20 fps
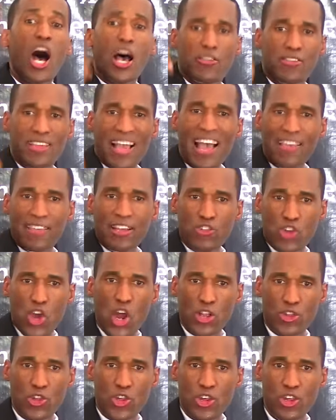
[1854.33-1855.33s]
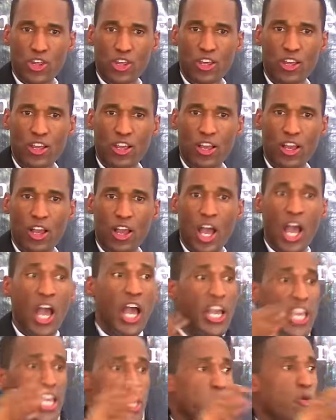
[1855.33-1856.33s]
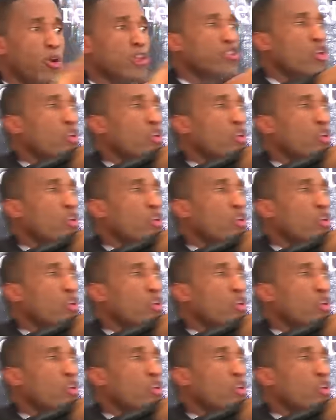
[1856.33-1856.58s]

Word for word: us as a church. It